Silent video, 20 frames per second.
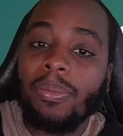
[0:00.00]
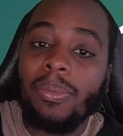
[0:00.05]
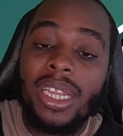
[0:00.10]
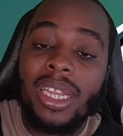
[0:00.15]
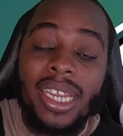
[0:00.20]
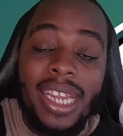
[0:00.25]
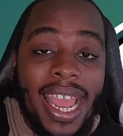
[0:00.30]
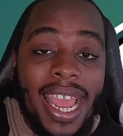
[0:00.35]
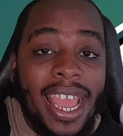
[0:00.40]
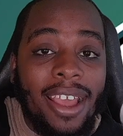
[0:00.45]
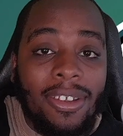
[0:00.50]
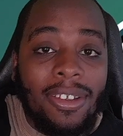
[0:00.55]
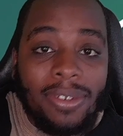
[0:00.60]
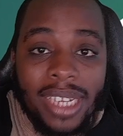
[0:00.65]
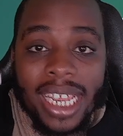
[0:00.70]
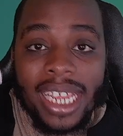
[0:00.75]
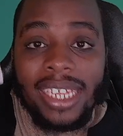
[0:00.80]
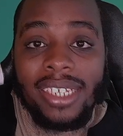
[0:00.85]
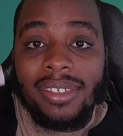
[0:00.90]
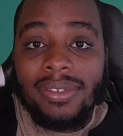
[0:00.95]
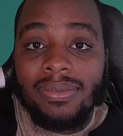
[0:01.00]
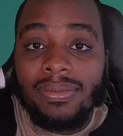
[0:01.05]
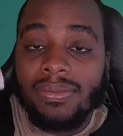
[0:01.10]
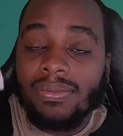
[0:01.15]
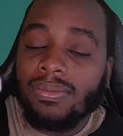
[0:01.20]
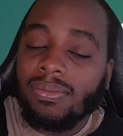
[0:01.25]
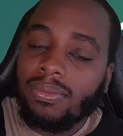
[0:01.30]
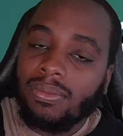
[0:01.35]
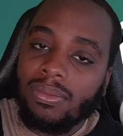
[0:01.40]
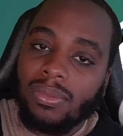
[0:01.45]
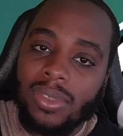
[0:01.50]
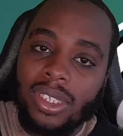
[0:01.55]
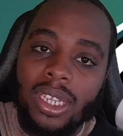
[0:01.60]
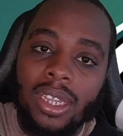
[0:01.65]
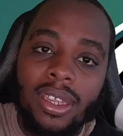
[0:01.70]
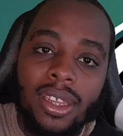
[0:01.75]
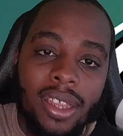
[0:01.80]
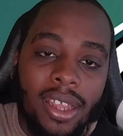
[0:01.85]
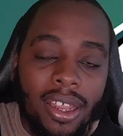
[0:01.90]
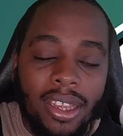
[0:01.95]
but now
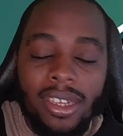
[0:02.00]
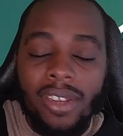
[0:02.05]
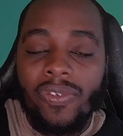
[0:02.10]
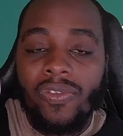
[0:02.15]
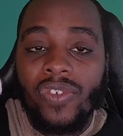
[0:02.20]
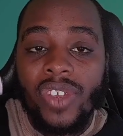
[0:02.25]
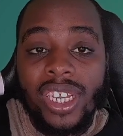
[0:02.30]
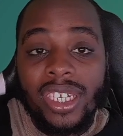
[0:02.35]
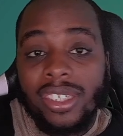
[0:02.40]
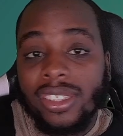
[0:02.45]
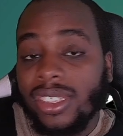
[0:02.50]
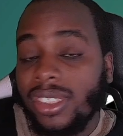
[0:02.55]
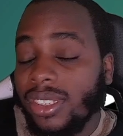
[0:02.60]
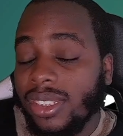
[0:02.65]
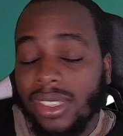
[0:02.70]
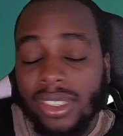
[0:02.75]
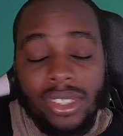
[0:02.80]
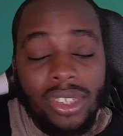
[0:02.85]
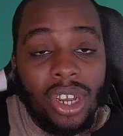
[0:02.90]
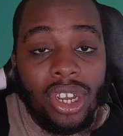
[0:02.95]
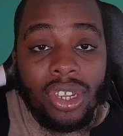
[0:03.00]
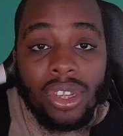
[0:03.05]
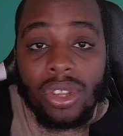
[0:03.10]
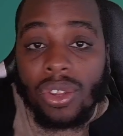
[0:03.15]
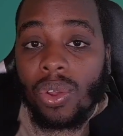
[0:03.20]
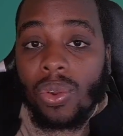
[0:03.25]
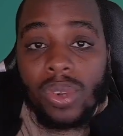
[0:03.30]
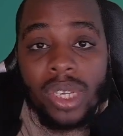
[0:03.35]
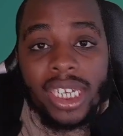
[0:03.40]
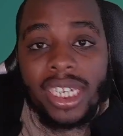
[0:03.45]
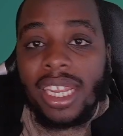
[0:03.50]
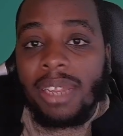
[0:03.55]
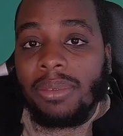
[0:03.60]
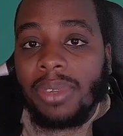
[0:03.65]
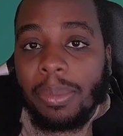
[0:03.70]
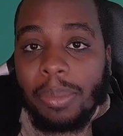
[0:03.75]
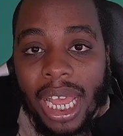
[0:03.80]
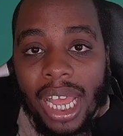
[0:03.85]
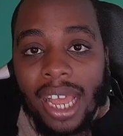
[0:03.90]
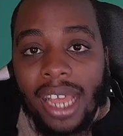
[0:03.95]
the defenders just start loading up the
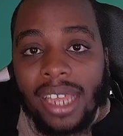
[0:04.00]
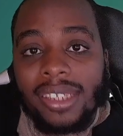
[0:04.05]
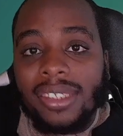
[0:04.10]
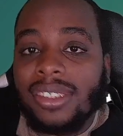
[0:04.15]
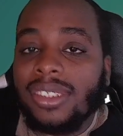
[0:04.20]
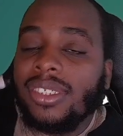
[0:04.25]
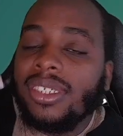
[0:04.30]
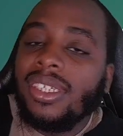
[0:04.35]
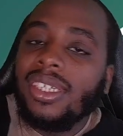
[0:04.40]
box.